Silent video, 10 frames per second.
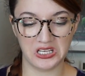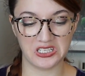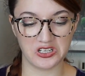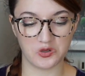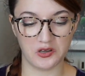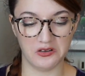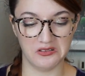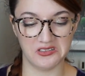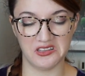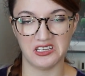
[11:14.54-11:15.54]
essential
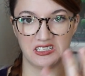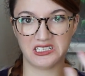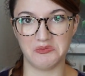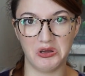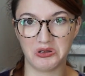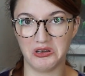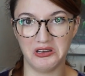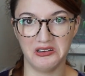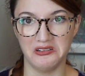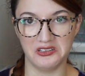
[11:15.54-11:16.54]
oils and things that smell
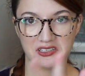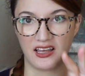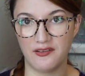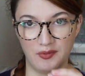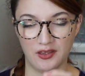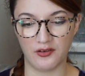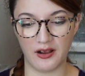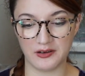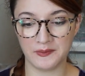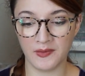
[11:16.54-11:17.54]
good and just kind of playing
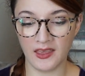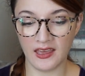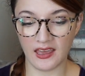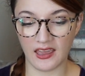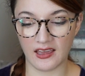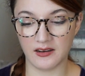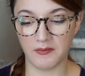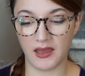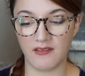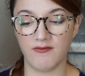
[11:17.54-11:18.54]
around.
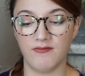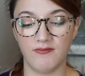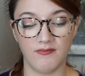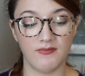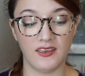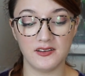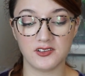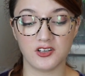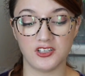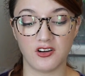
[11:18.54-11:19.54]
And my
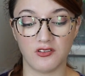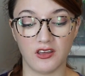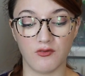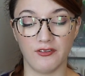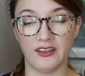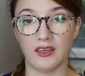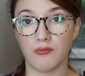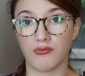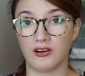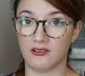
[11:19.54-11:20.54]
nails are generally really
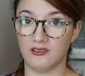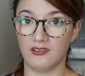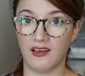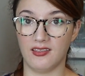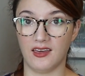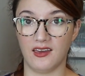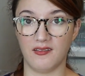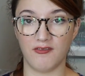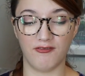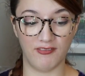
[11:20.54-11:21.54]
brittle and
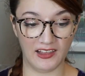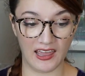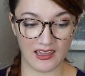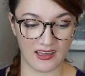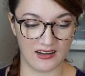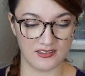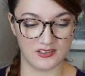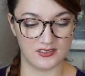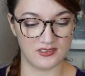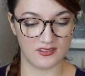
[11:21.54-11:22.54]
they flake and it's
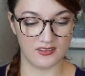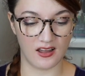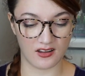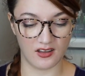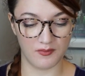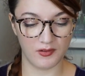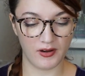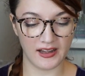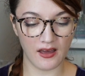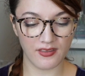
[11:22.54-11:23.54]
just not good. But
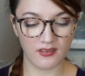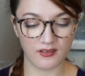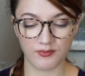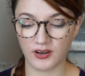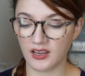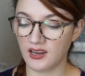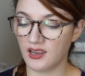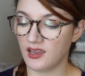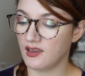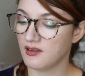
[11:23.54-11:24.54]
right now they look
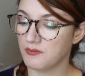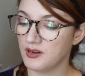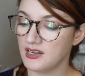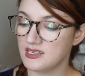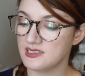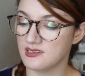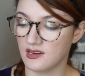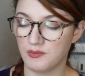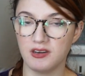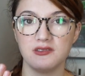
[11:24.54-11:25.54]
pretty
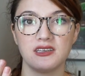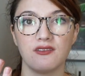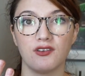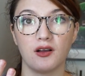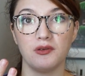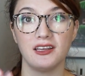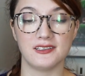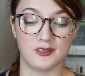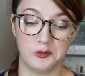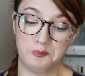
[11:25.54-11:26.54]
decent. I've been using it for a couple
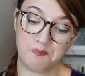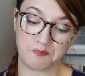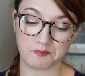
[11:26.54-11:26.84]
days, so